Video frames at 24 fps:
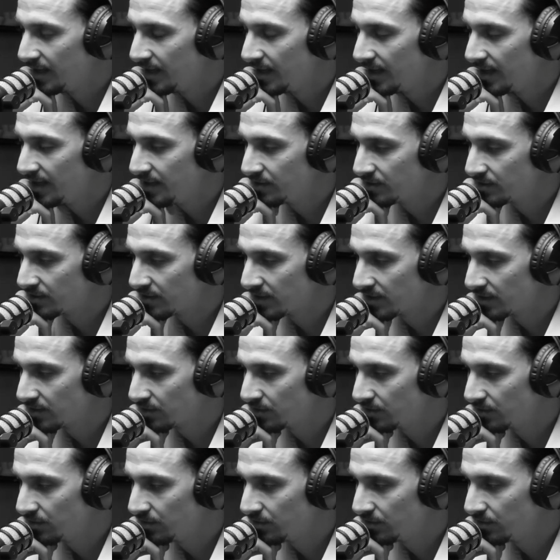you start
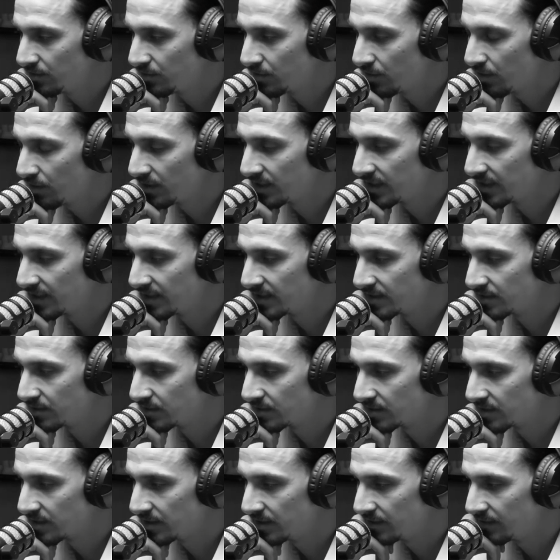to organize
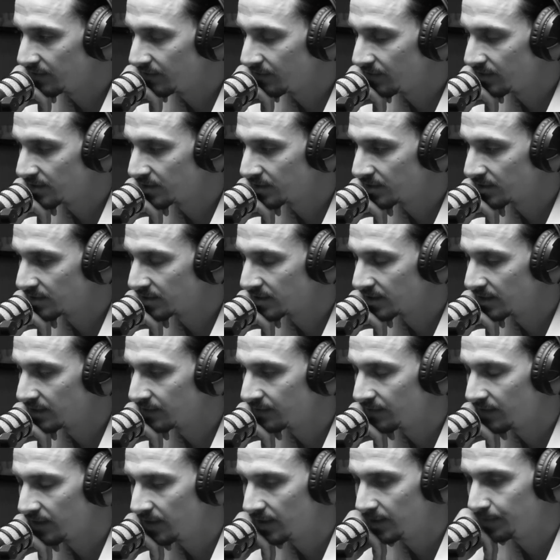yourself, fresh yourself
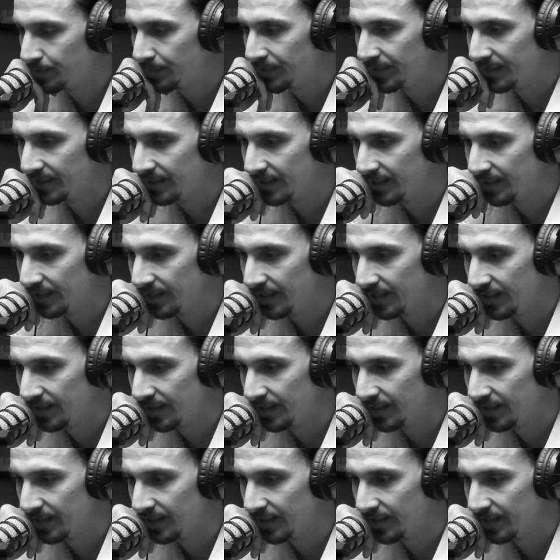up, and